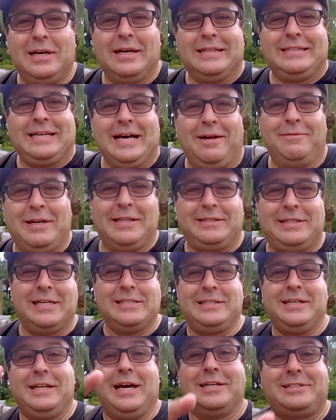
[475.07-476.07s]
tell him that
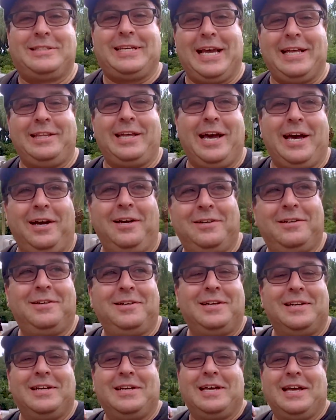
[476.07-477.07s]
Disney Nuts sent you
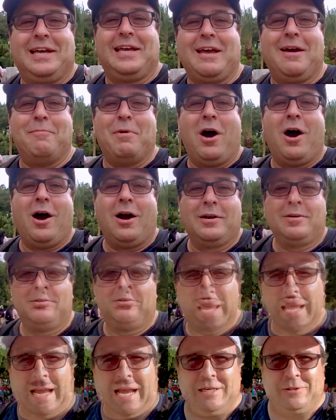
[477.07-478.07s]
and give him a hug. Okay
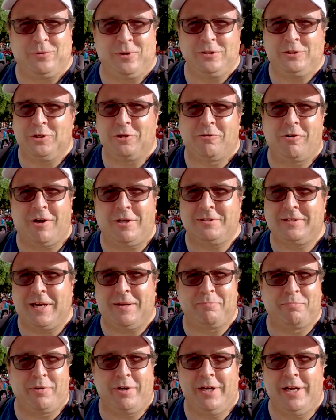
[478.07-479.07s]
guys, once you cross that
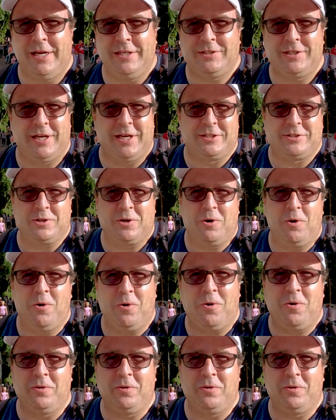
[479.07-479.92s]
bridge, it's a whole